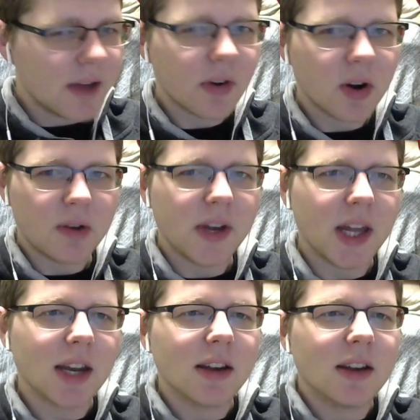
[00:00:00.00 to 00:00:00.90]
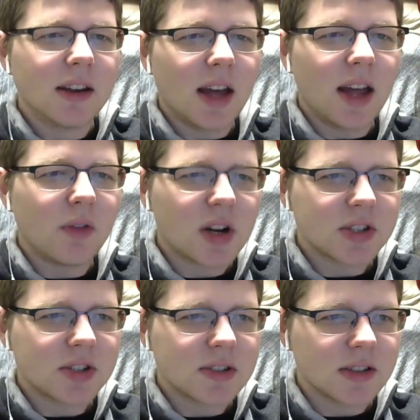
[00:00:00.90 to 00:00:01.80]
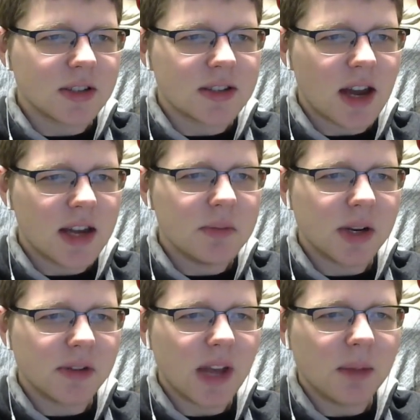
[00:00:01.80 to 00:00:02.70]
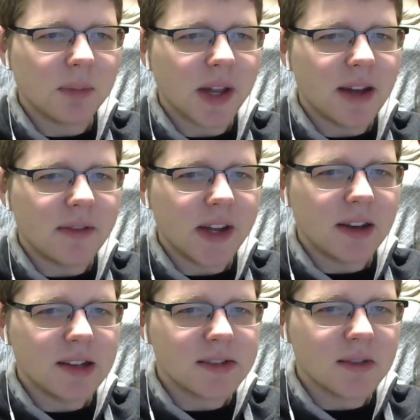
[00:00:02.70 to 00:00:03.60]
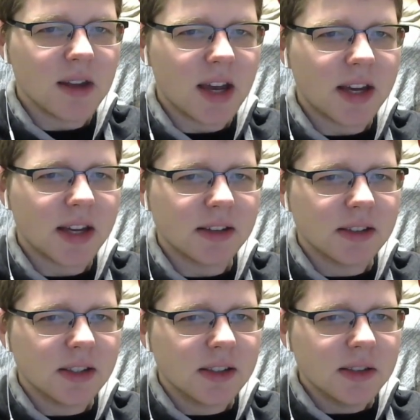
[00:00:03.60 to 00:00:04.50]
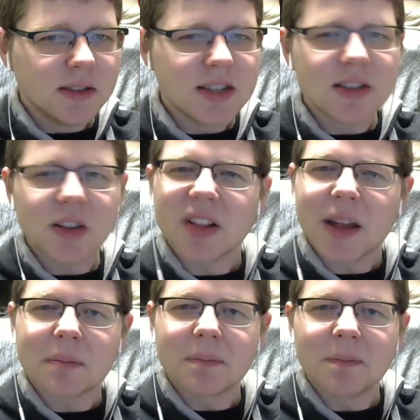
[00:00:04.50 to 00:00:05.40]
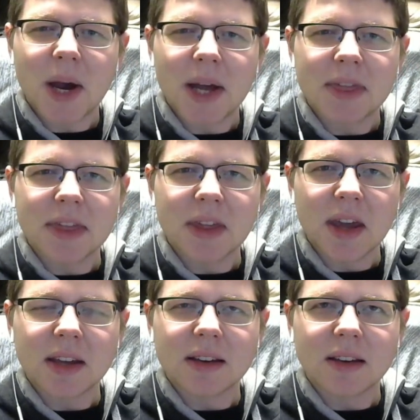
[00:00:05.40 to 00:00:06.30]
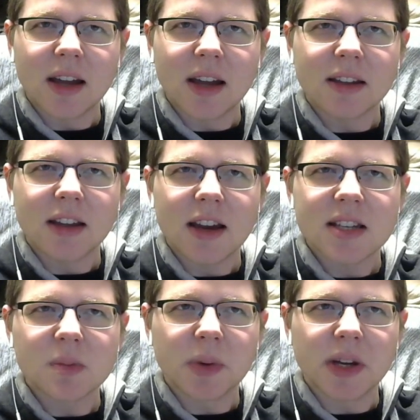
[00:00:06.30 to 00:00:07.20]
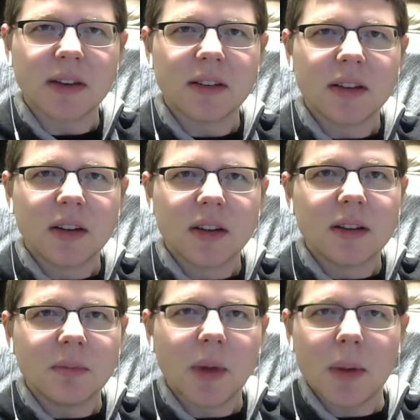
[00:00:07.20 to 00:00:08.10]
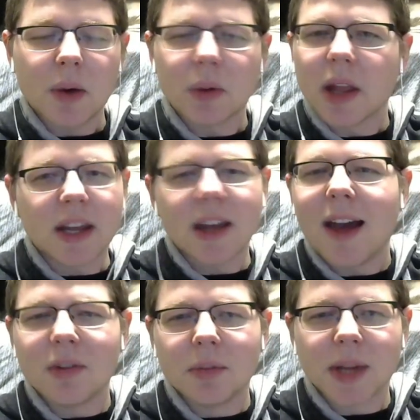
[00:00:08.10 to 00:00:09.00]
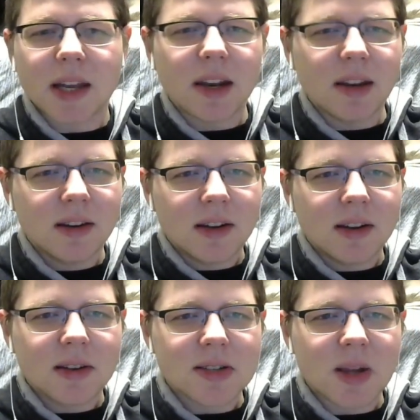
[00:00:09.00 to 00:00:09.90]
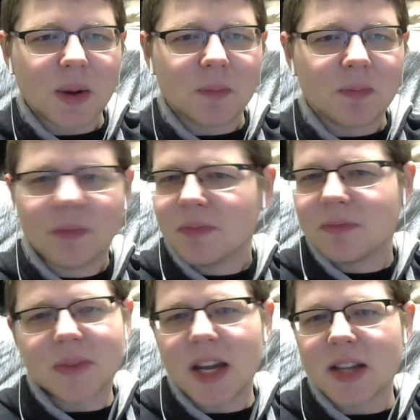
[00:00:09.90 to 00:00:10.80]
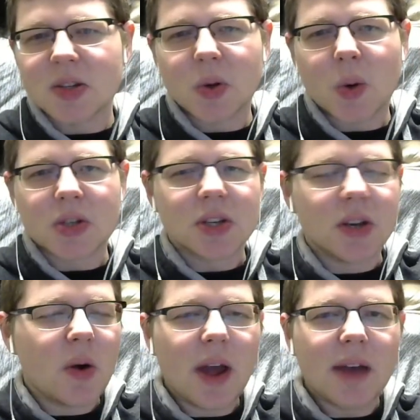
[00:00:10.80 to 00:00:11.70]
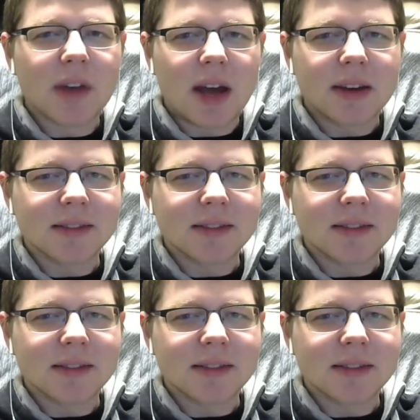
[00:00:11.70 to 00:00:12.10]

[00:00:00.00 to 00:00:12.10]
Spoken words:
heard of it, I've watched a tiny bit of gameplay of it. It doesn't look like my thing, I guess, but maybe I would like it. I haven't played it, so to answer your question, no, I have not.